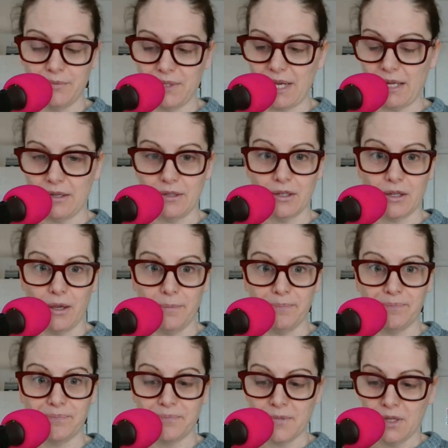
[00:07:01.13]
stand to come.
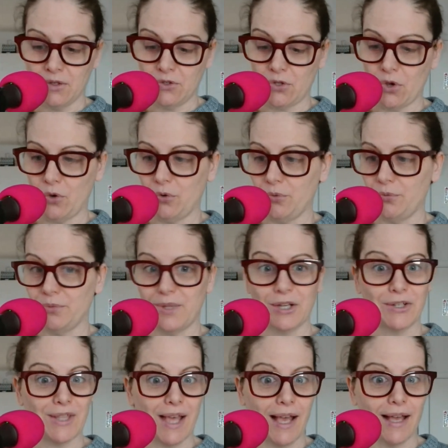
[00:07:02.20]
So
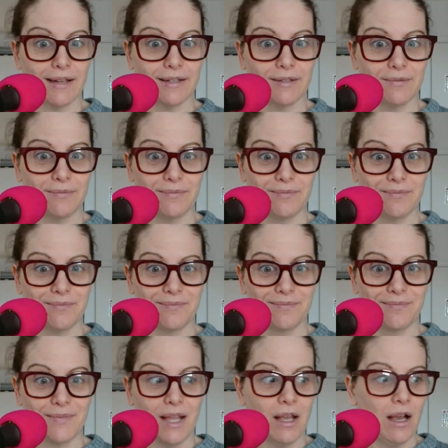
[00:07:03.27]
there's that.
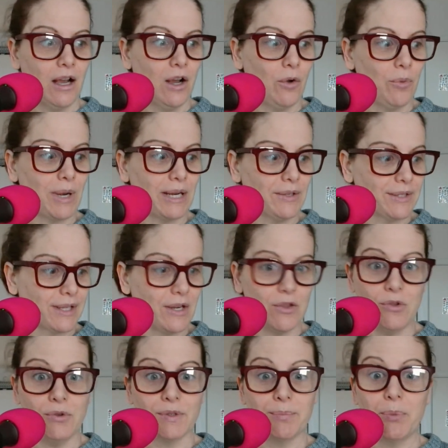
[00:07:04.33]
What else can
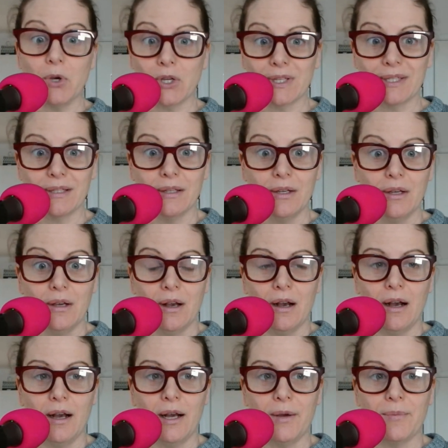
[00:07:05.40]
you use? Books.
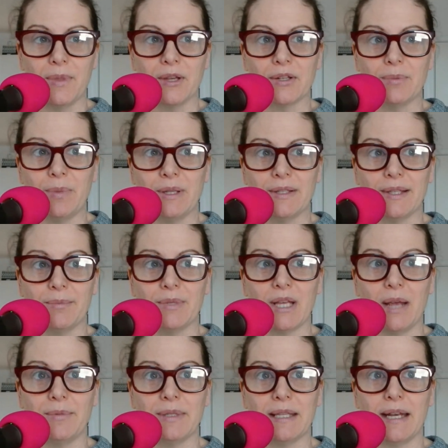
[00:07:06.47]
There's been some
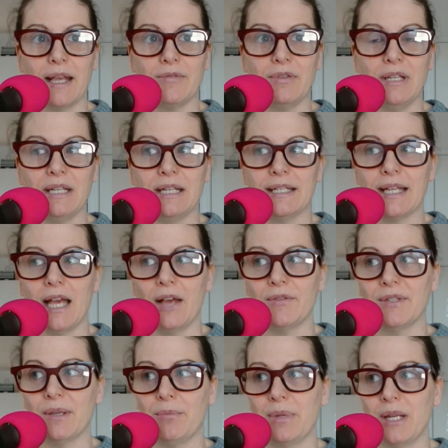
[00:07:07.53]
times that I've needed to have
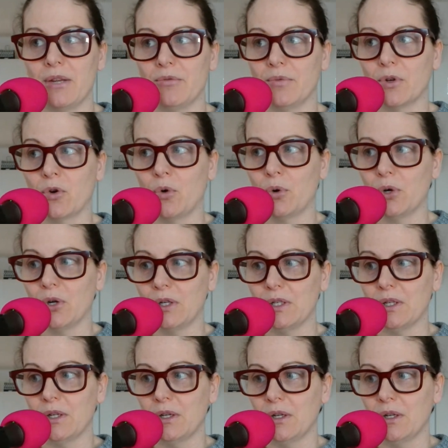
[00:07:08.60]
somebody record,